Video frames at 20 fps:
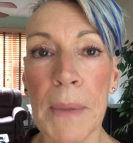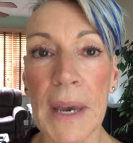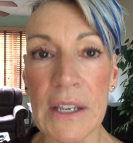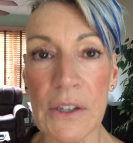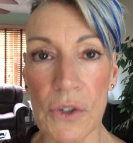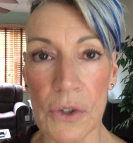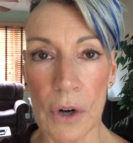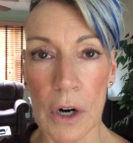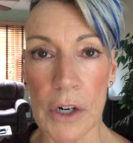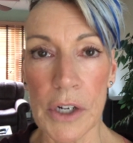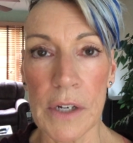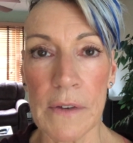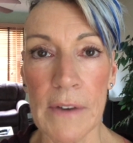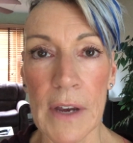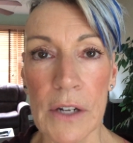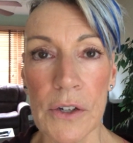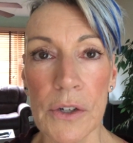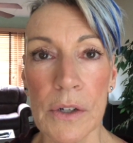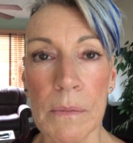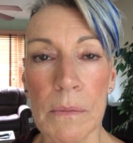By starchy
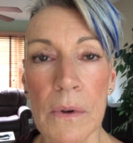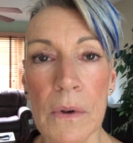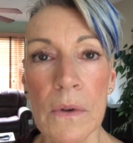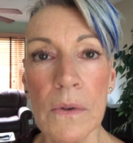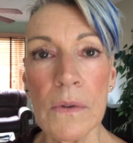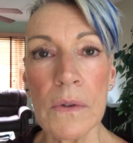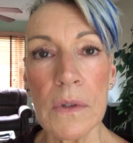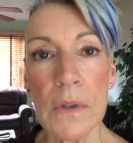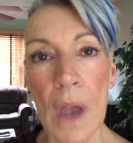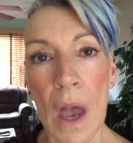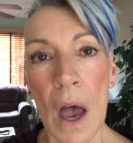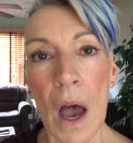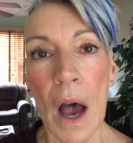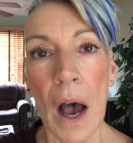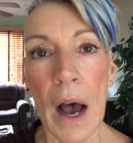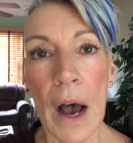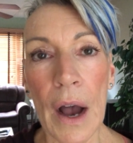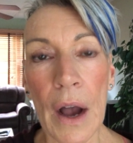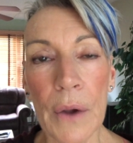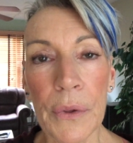vegetables,
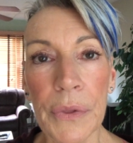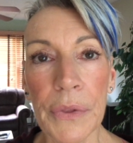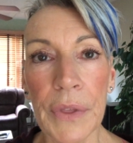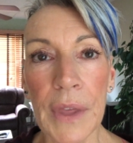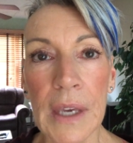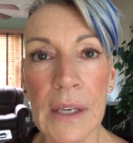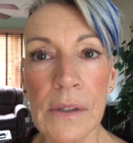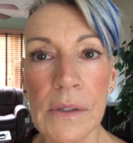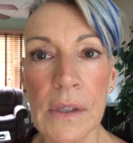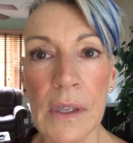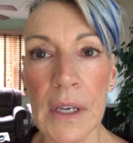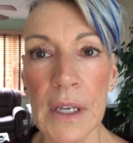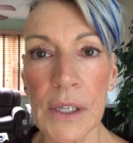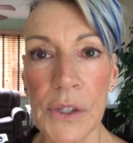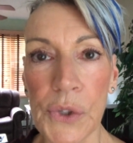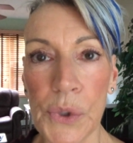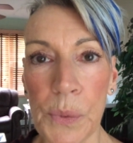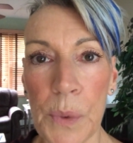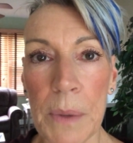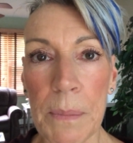things like
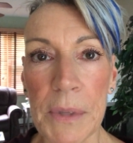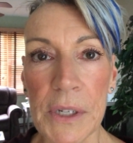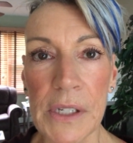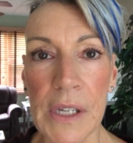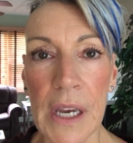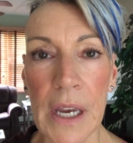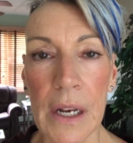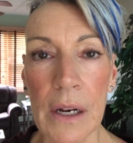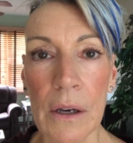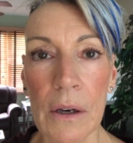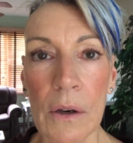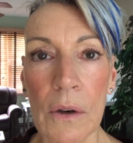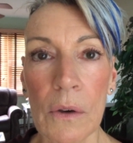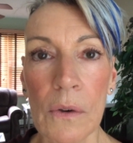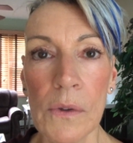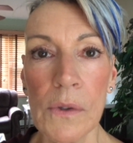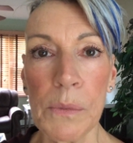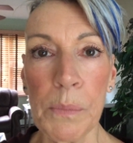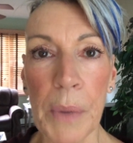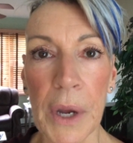sweet
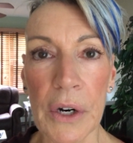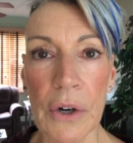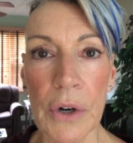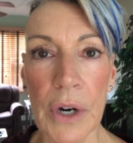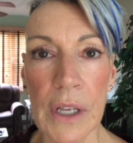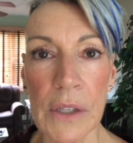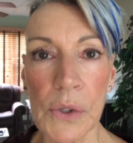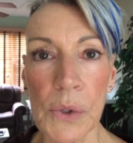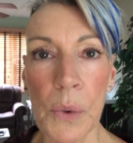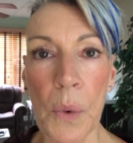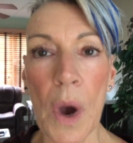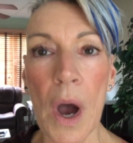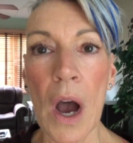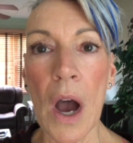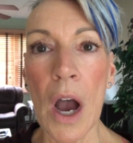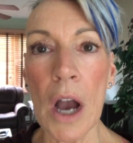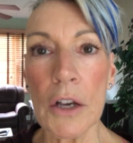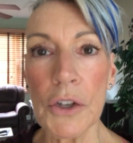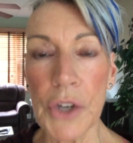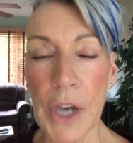potatoes, butternut
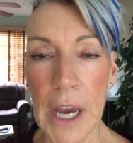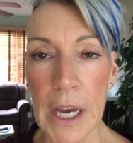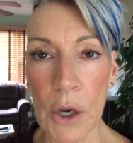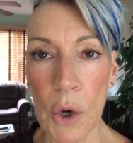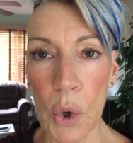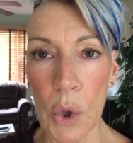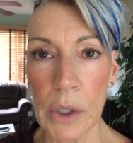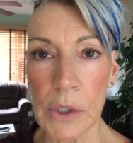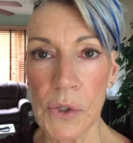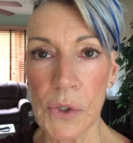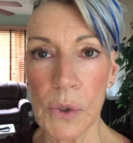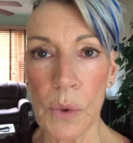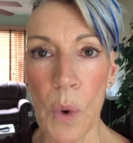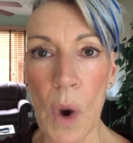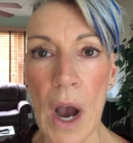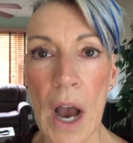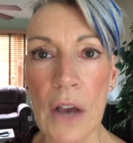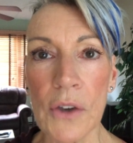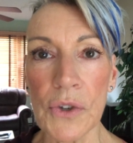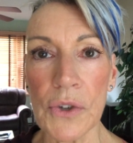squash, eggcorn
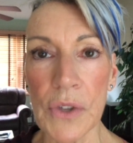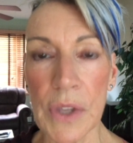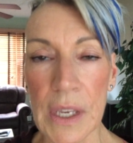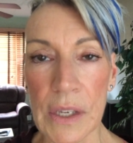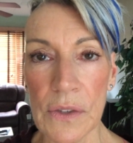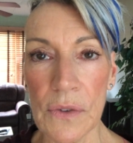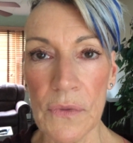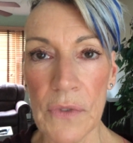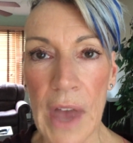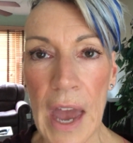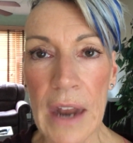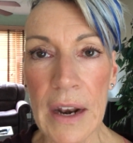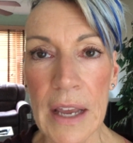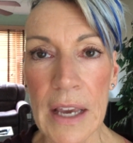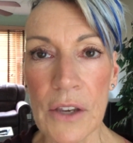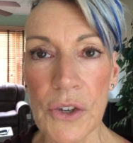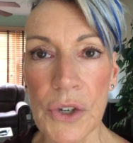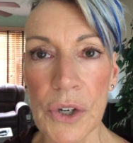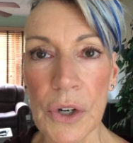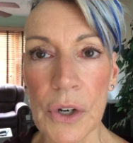squash, things of that
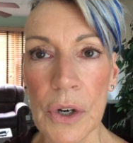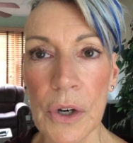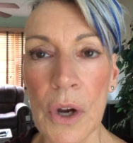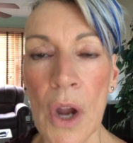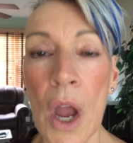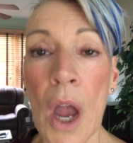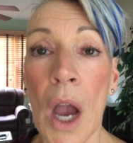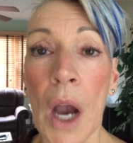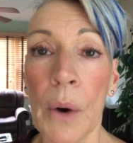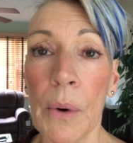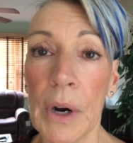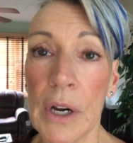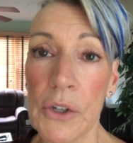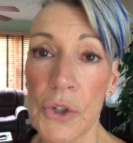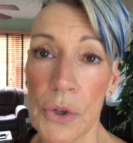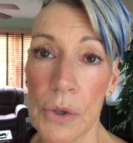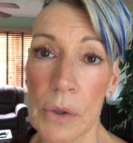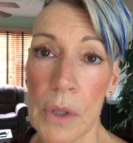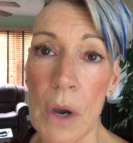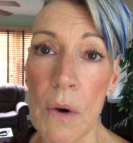nature,
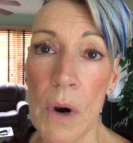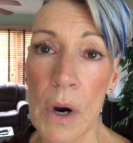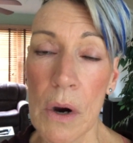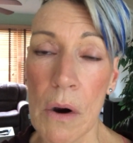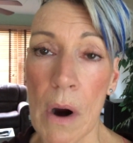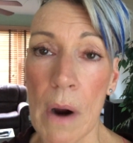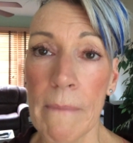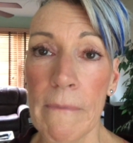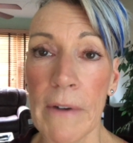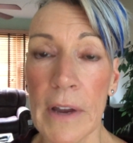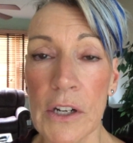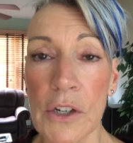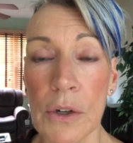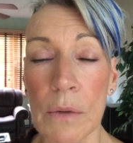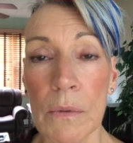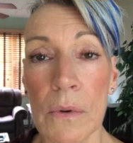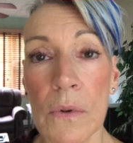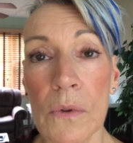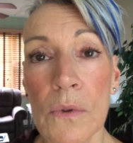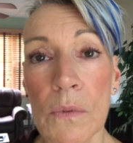whereas your lower carb
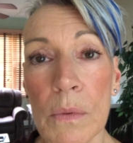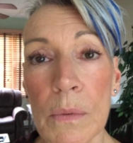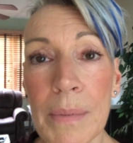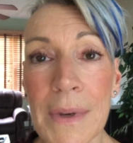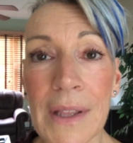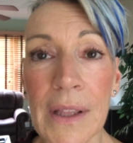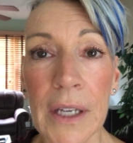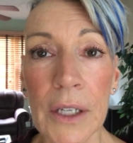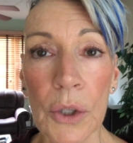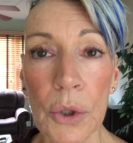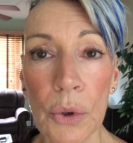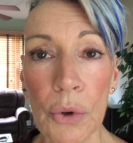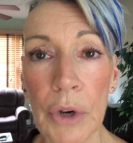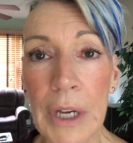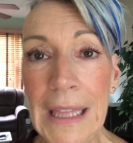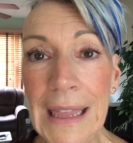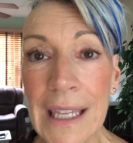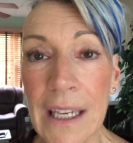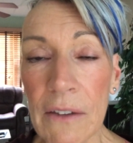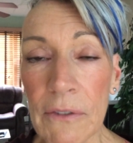vegetables would be like your
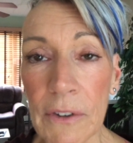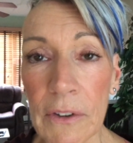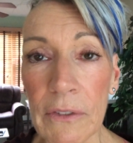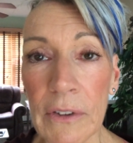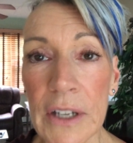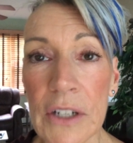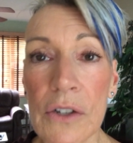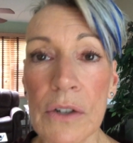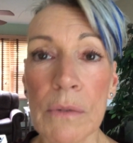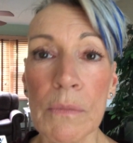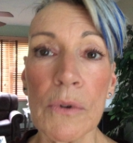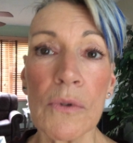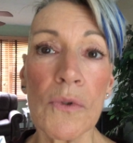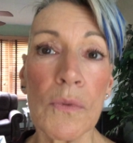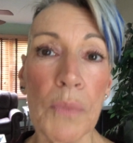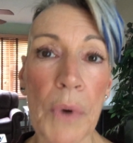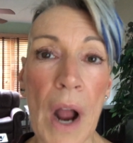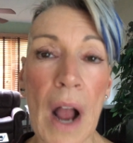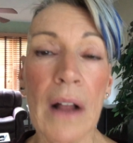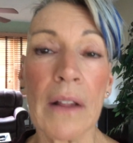green leafy vegetables,
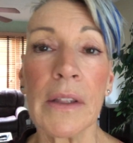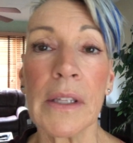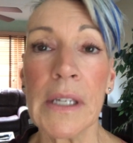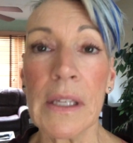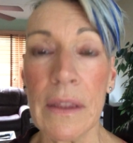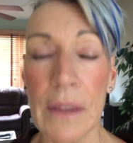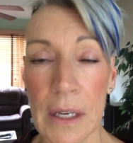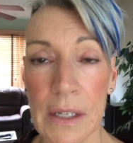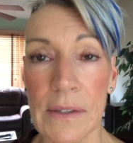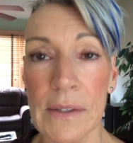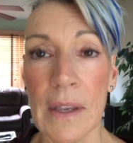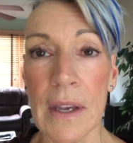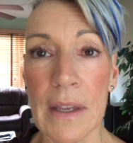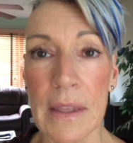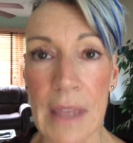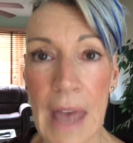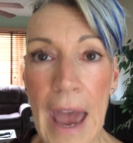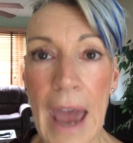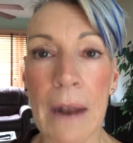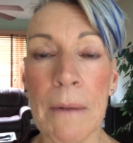broccoli, things
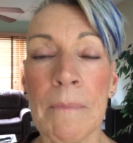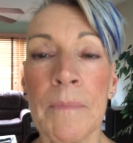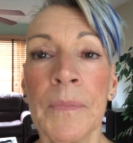like that.